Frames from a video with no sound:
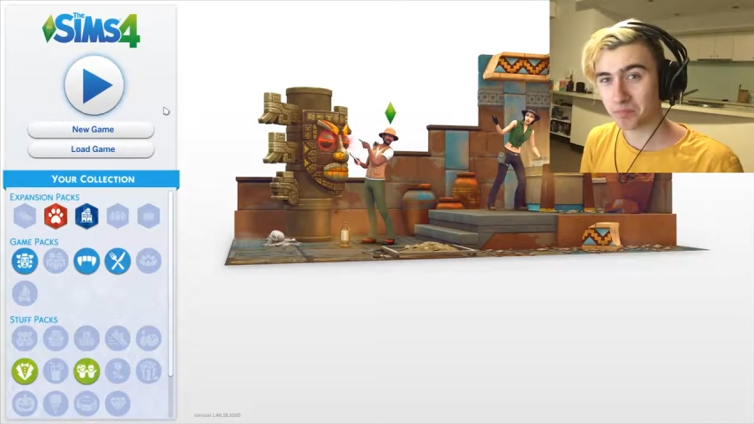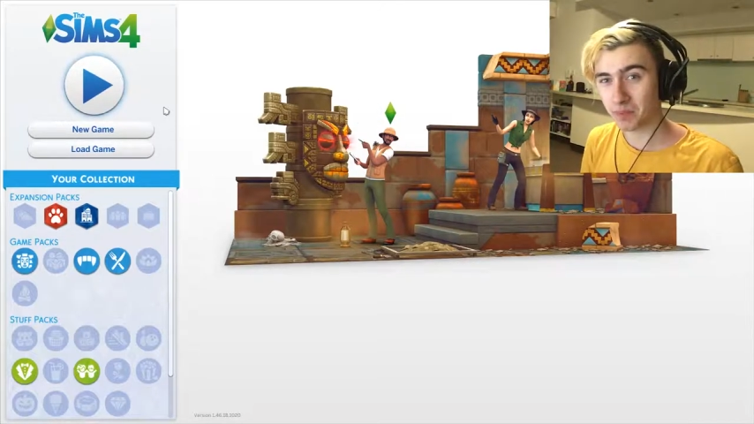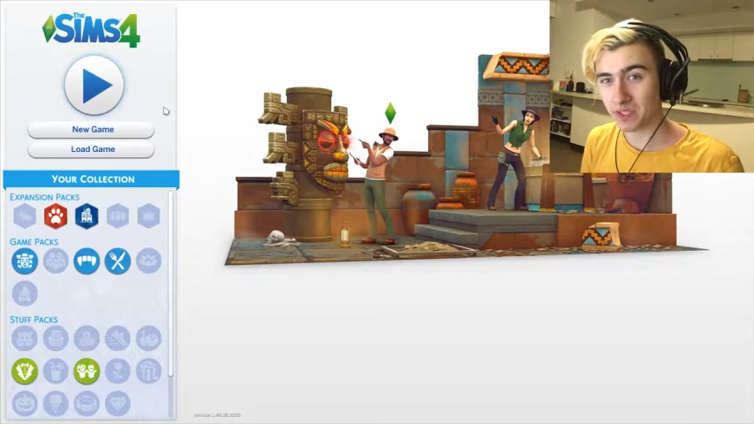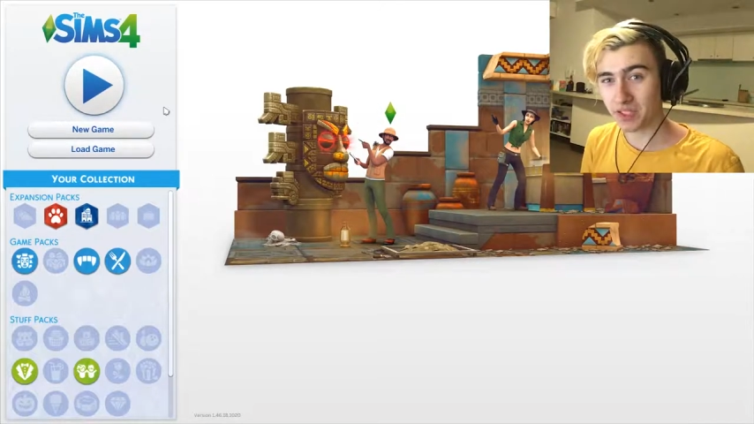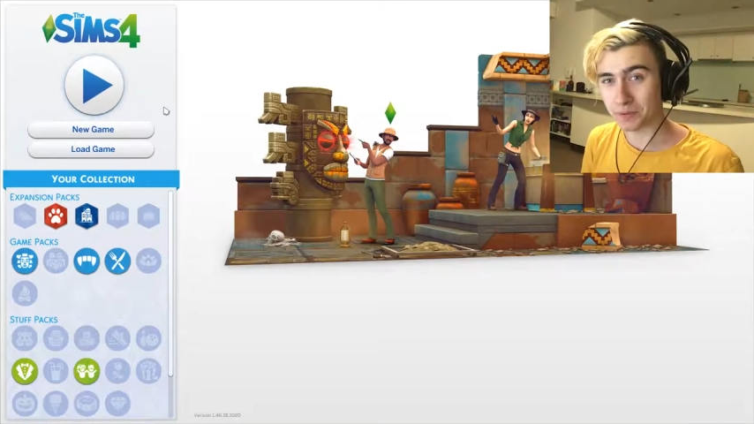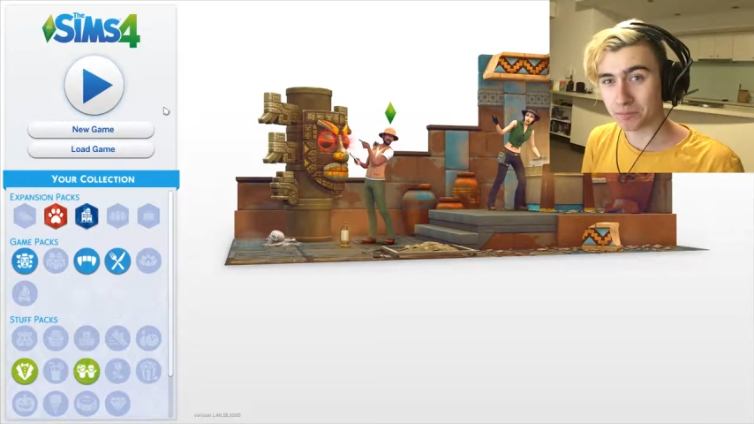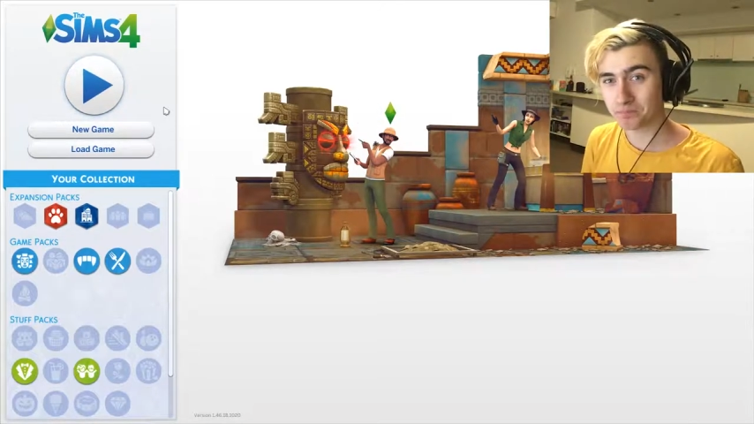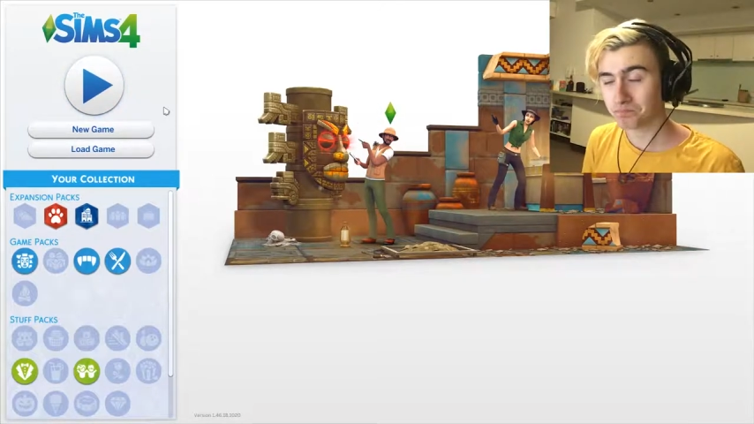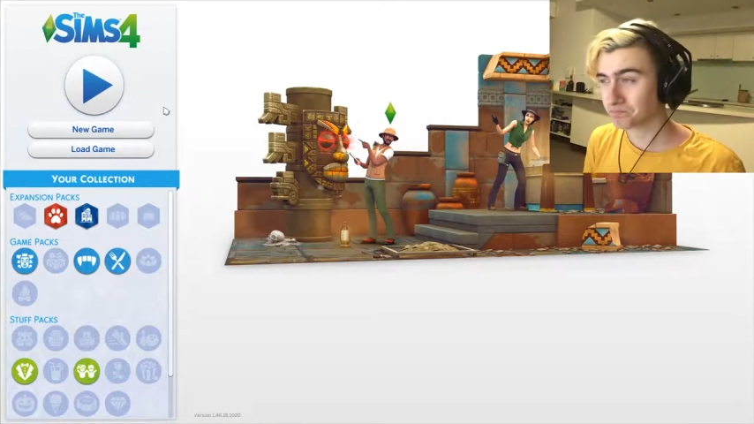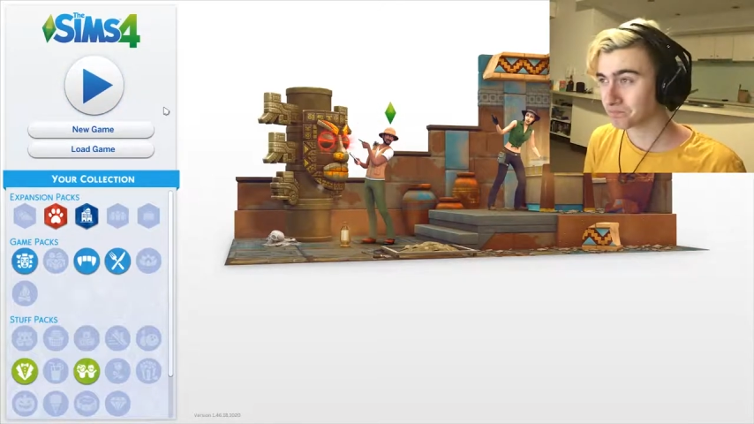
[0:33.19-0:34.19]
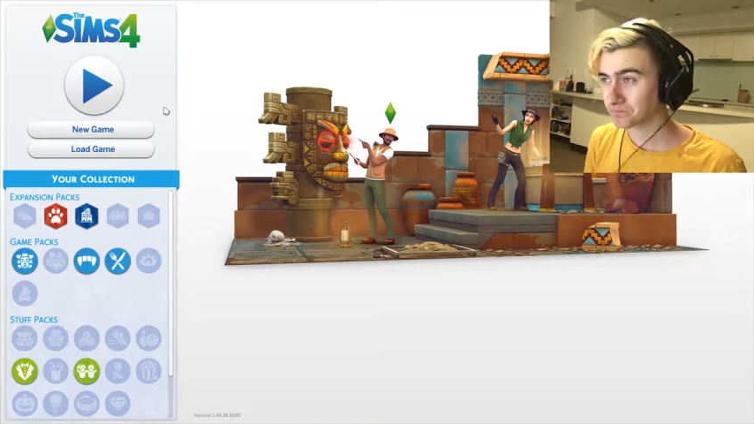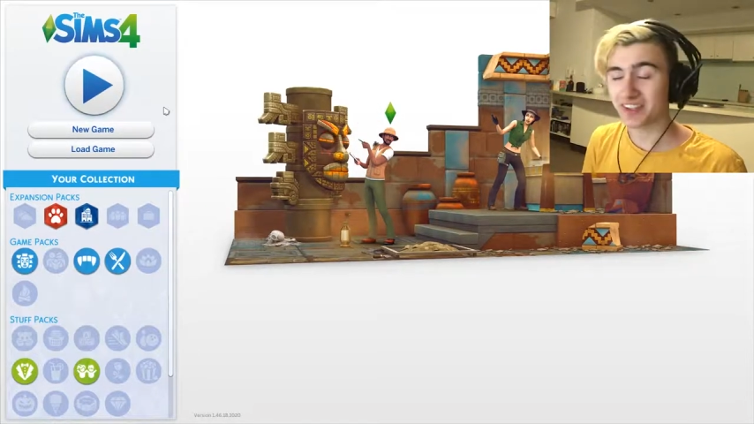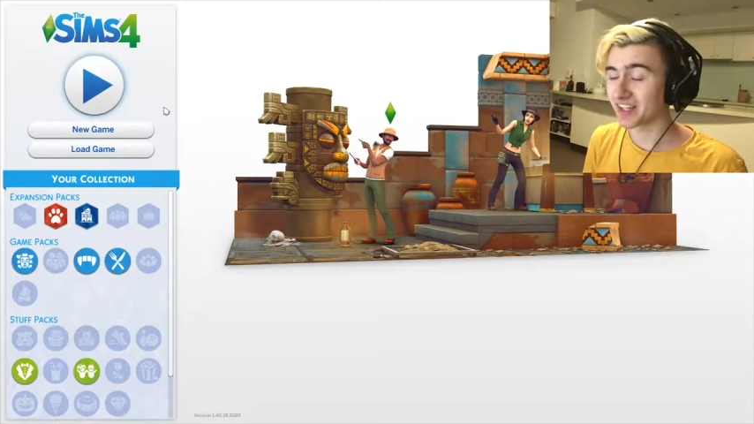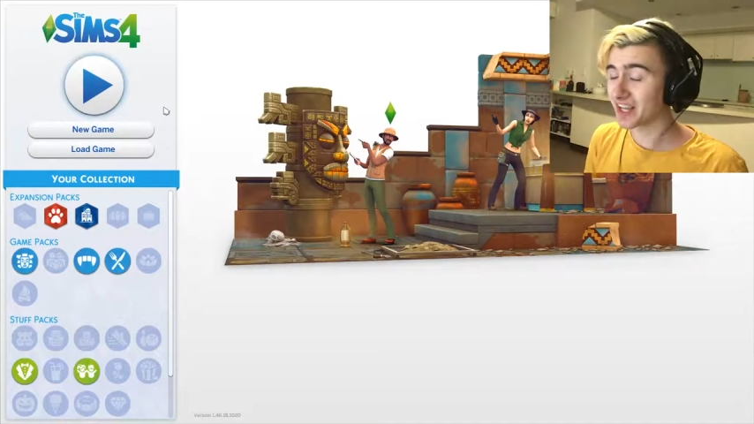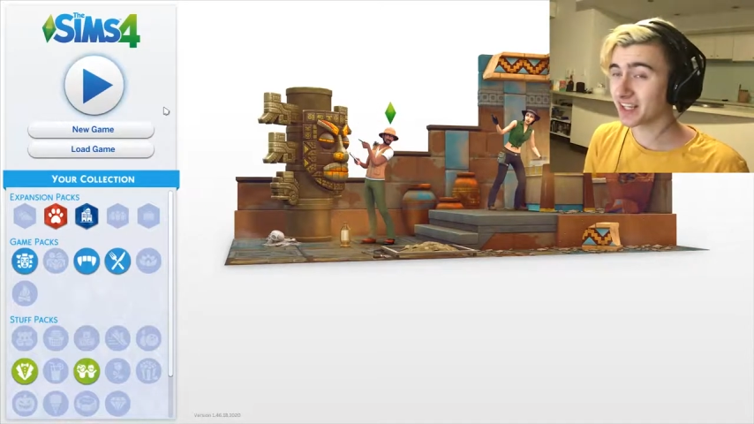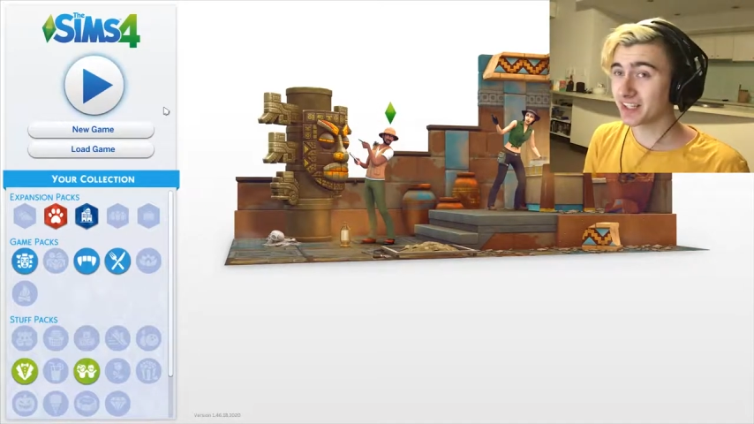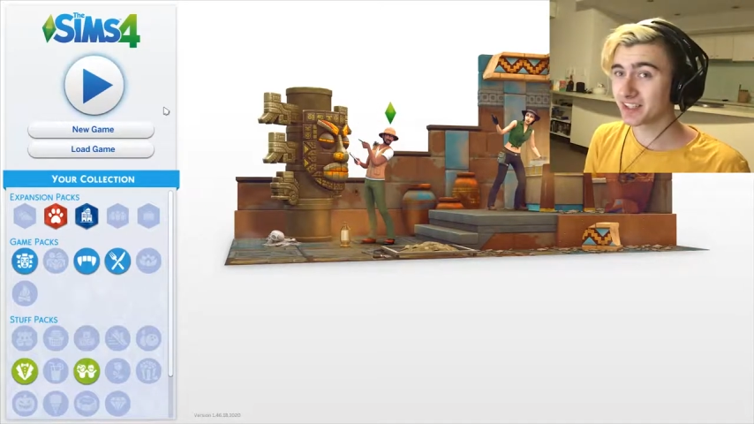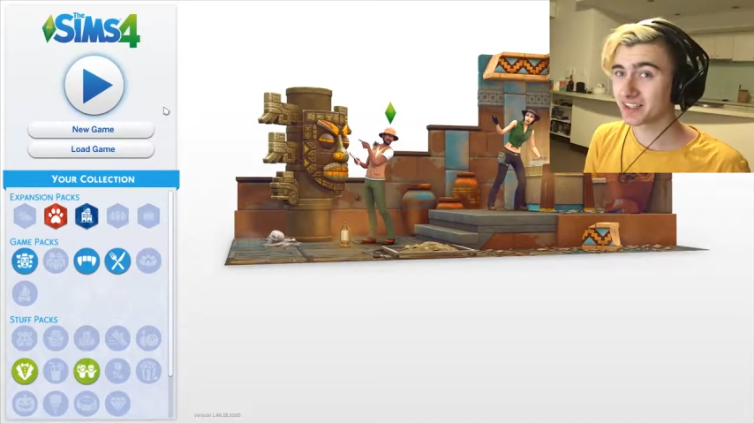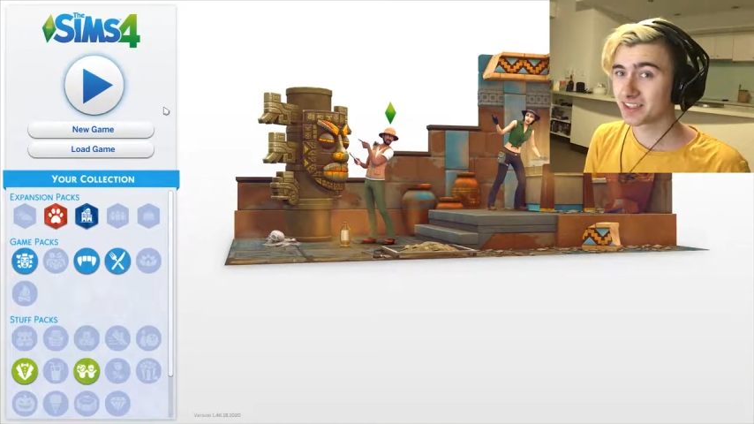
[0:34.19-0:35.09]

But yeah, today